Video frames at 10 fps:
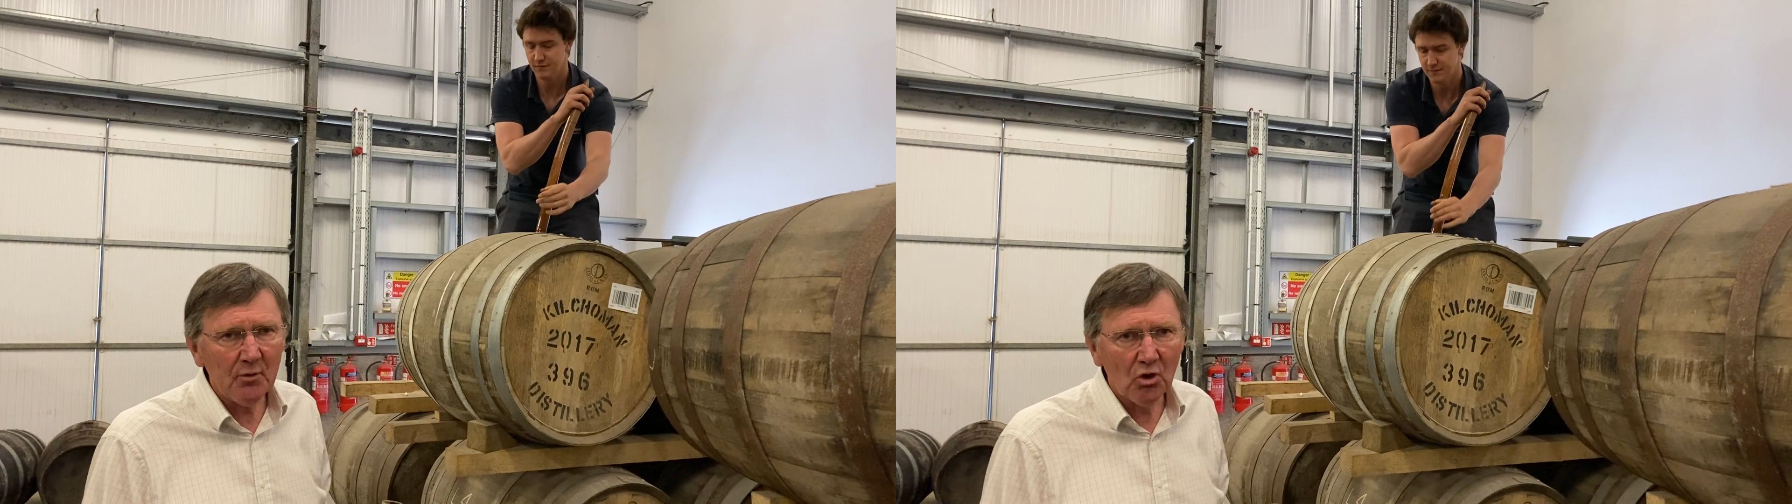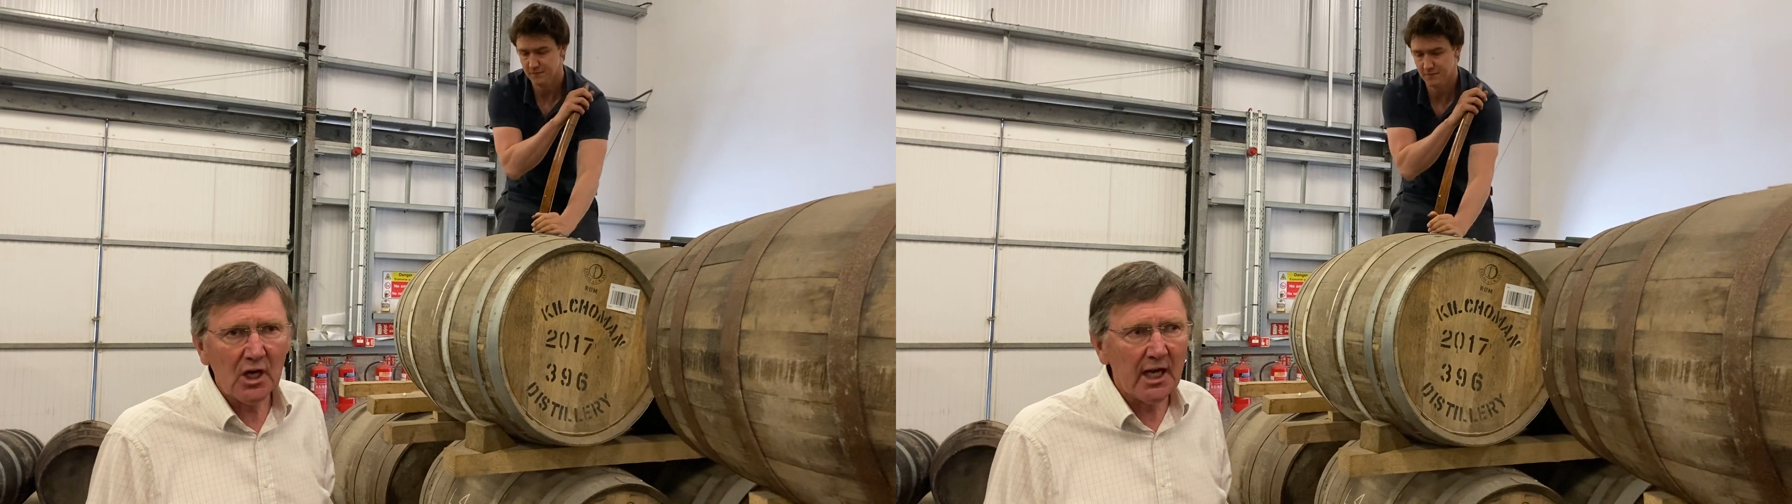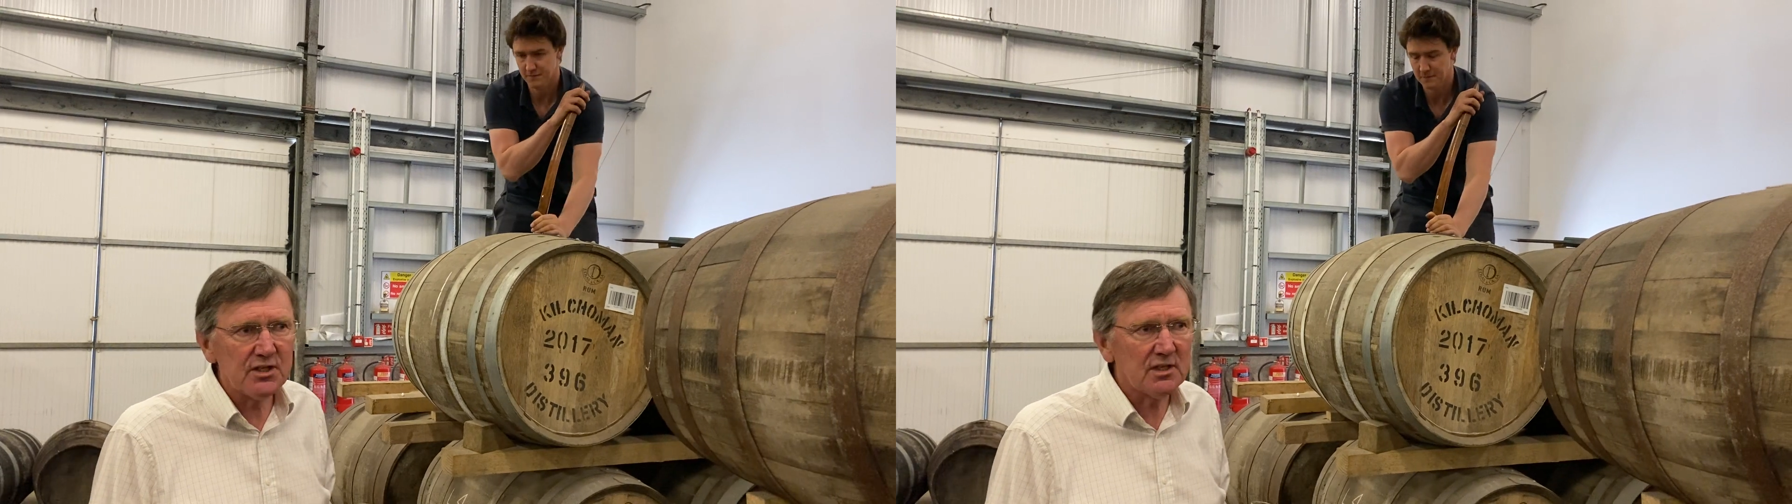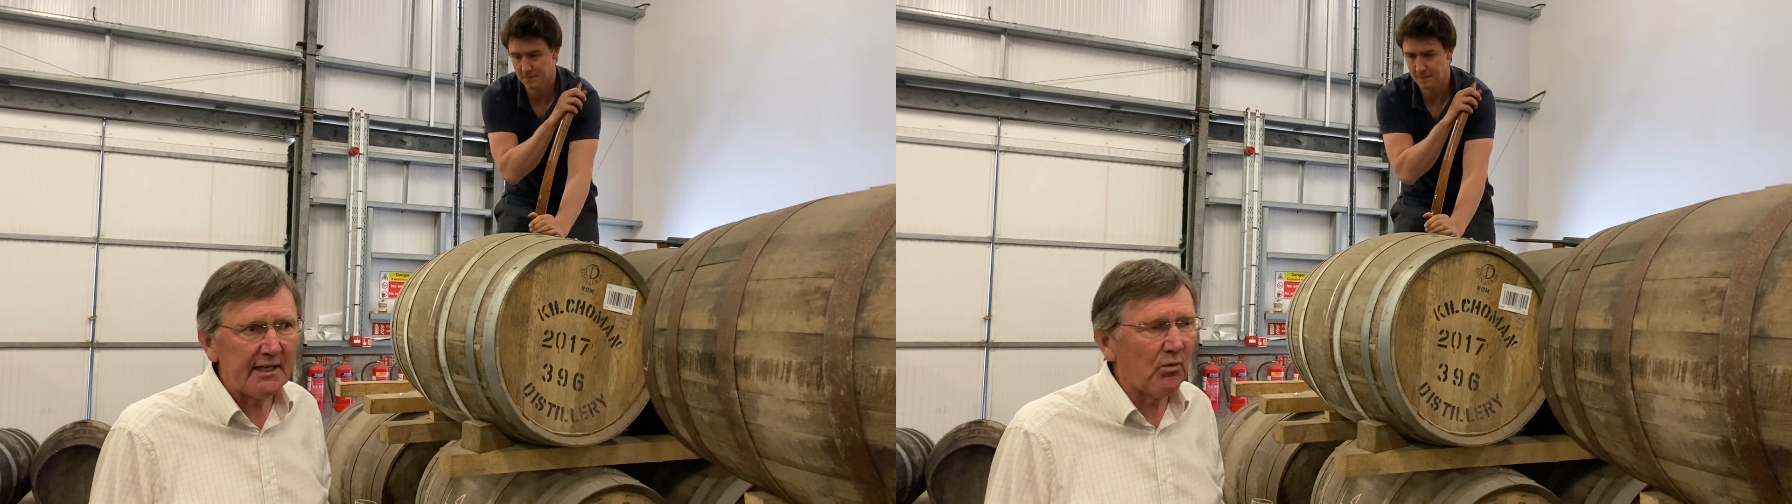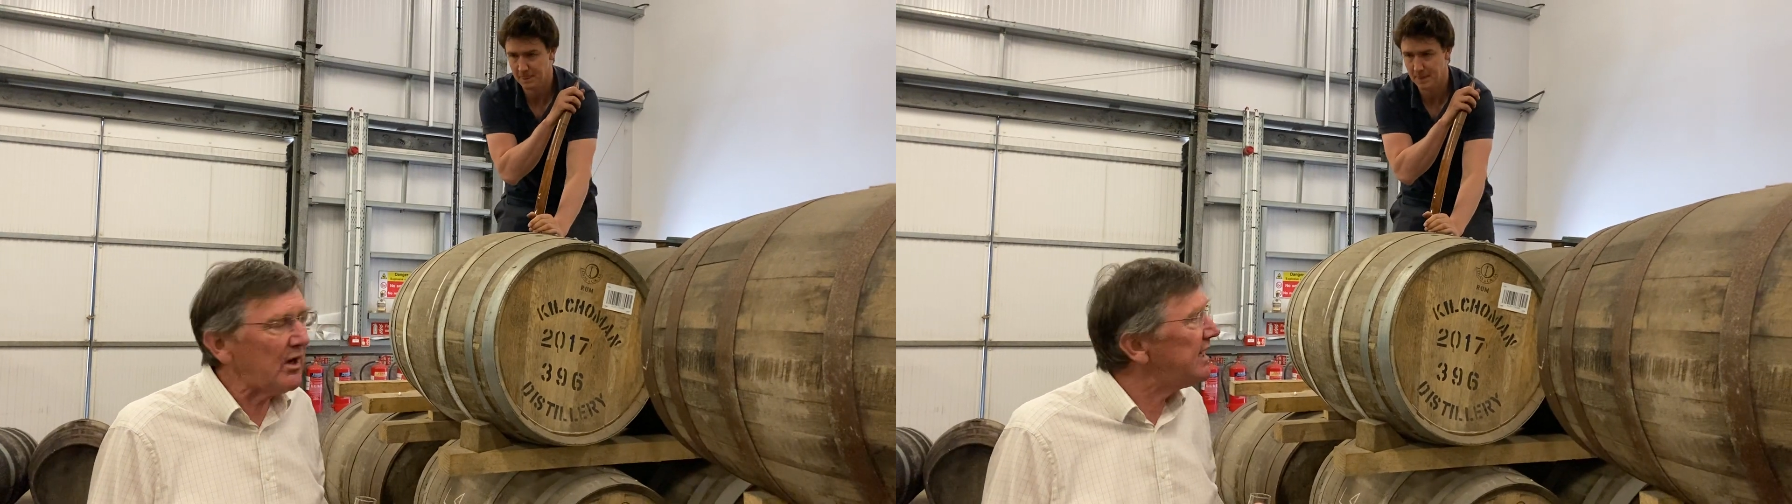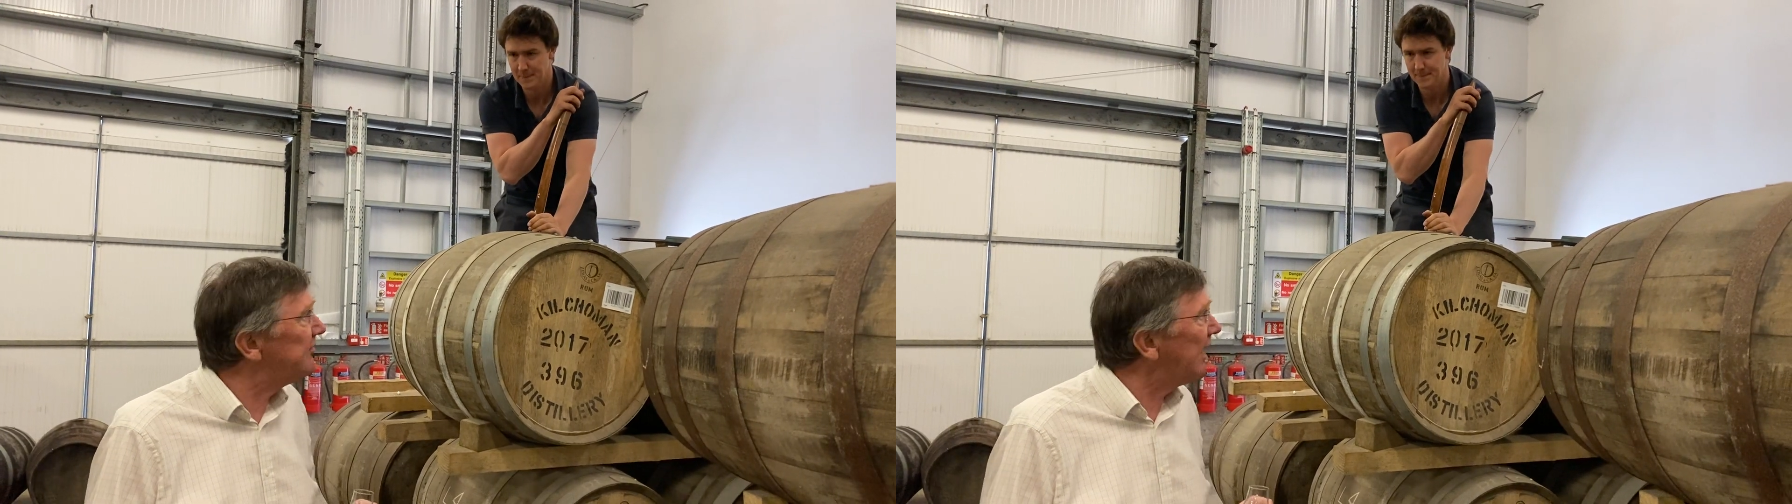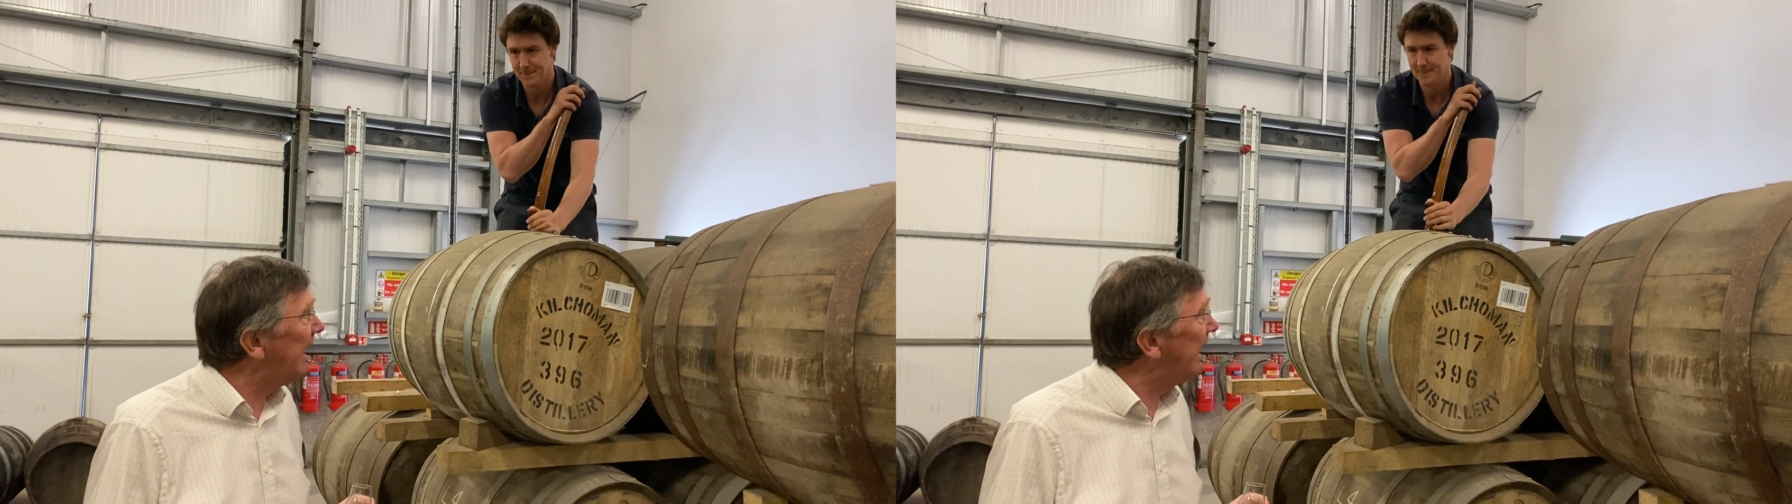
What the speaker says: more closely with